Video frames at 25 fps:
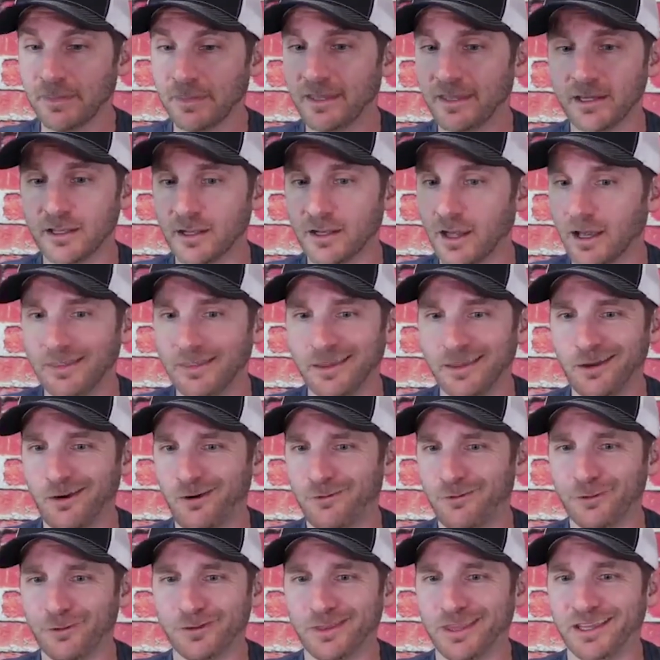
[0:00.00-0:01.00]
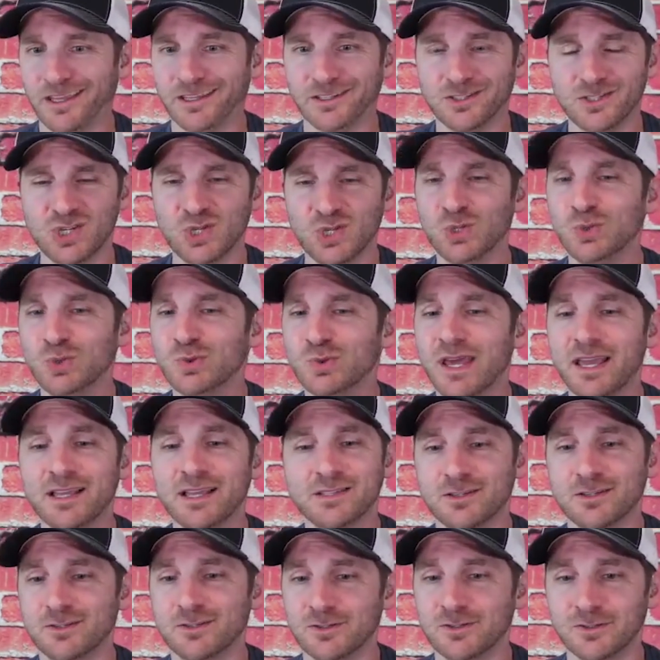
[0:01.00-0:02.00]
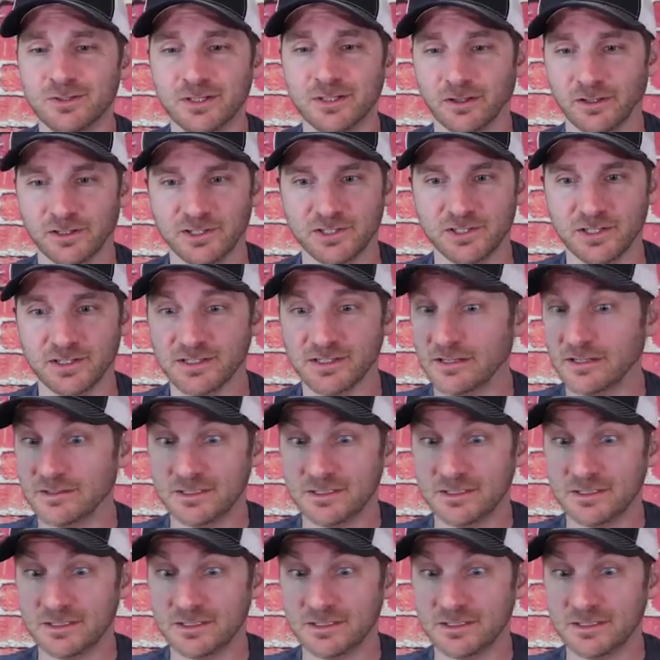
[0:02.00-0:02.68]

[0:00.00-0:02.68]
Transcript: They offered like 2 days of due diligence.